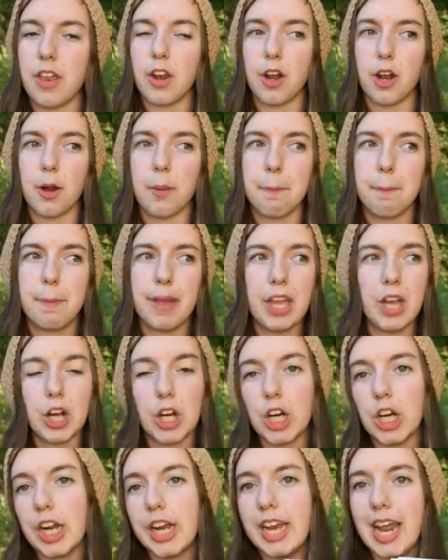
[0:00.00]
are
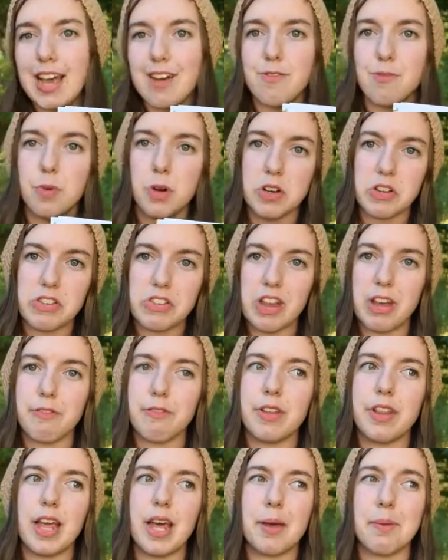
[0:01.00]
bigger and have more
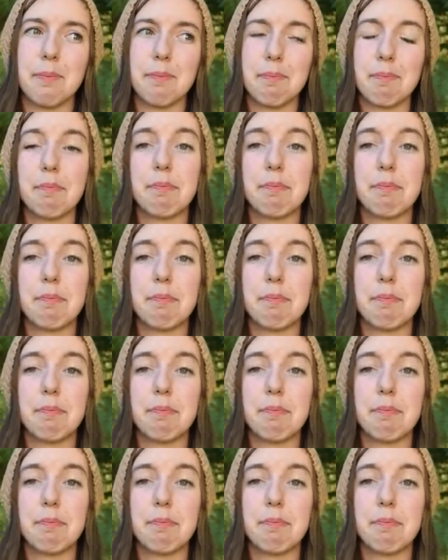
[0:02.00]
stuff in them,